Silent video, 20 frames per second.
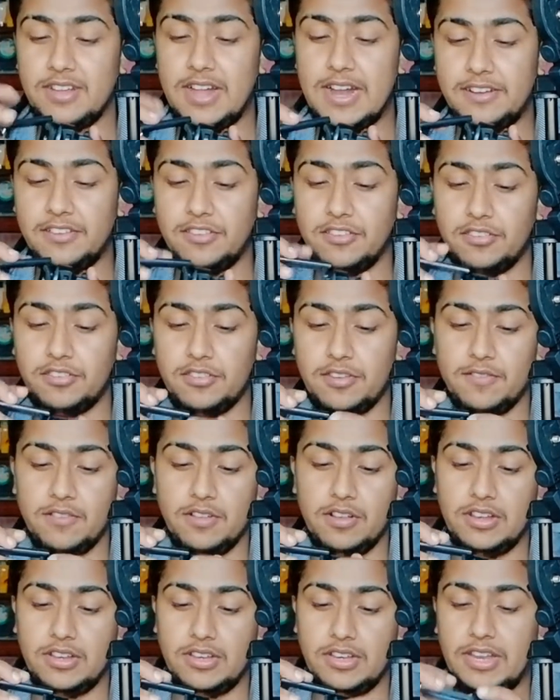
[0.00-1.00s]

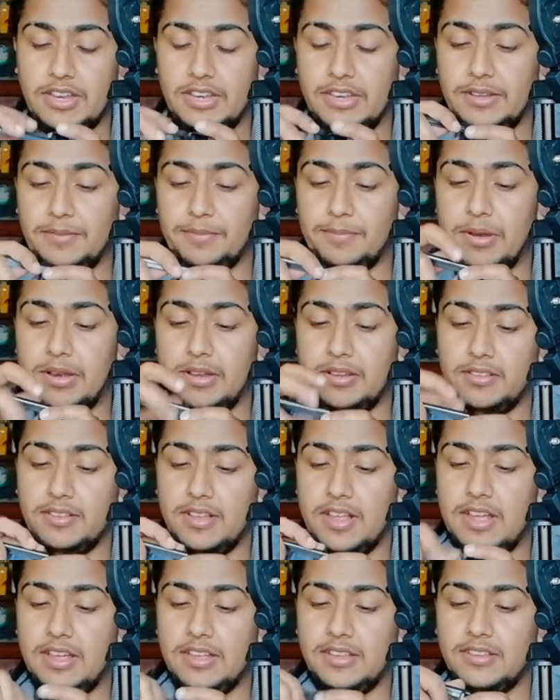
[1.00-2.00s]
adjustable in any place,
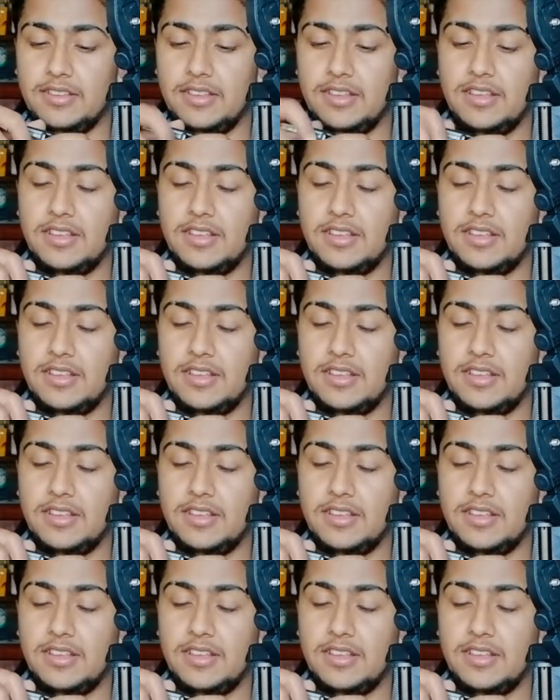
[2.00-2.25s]
guys.